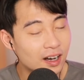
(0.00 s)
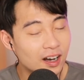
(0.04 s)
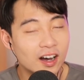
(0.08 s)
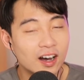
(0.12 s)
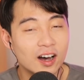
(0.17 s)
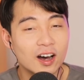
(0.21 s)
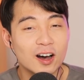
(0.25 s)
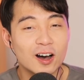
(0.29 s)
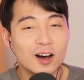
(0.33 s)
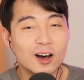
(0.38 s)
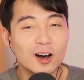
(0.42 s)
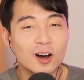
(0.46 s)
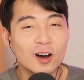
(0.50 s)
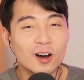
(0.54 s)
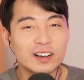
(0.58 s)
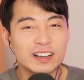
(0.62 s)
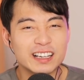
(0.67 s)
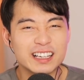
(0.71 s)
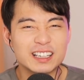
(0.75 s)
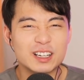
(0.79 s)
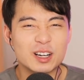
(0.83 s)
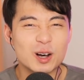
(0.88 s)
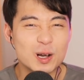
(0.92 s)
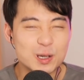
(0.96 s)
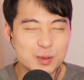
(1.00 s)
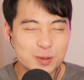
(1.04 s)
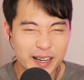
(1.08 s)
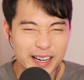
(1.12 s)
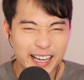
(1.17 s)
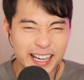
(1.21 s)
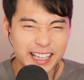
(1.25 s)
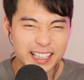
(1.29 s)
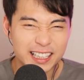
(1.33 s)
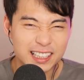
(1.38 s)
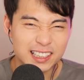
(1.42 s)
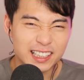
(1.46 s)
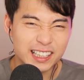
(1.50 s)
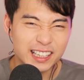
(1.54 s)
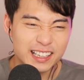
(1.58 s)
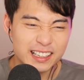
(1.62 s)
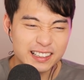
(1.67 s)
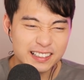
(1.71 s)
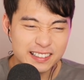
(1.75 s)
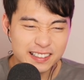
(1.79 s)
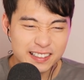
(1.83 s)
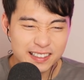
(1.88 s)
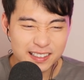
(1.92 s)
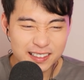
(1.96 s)
Oh, he knows what anal
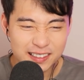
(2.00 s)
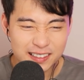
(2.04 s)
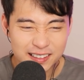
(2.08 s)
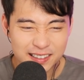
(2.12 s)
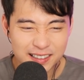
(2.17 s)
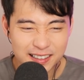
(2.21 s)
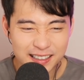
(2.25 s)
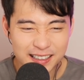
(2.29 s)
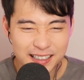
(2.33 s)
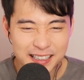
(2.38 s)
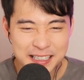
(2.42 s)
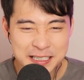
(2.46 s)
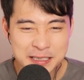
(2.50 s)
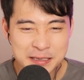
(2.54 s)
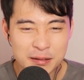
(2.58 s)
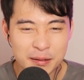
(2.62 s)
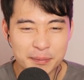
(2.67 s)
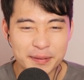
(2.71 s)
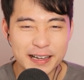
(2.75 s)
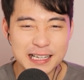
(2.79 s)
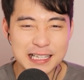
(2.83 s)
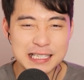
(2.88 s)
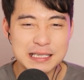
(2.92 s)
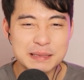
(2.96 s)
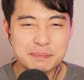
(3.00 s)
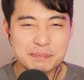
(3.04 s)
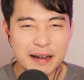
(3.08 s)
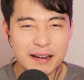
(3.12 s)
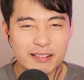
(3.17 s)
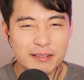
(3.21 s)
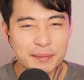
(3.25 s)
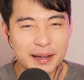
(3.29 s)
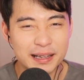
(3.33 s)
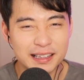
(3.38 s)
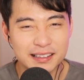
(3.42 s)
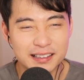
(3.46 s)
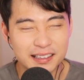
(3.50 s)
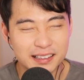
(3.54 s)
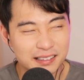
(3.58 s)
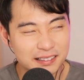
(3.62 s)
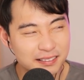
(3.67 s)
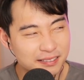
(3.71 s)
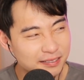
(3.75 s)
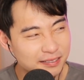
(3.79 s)
is. He's probably experimented.